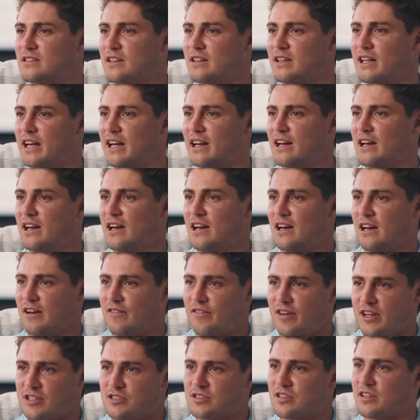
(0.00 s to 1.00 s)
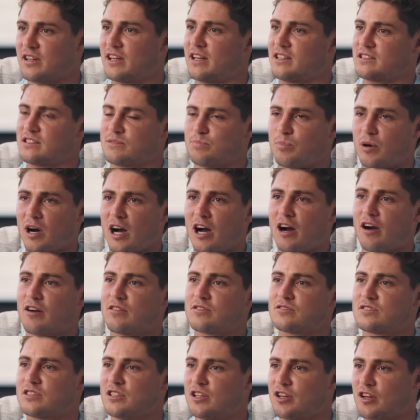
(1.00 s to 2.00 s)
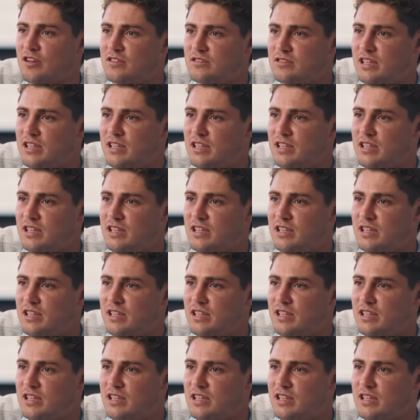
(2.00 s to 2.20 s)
And then eventually it spirals and you go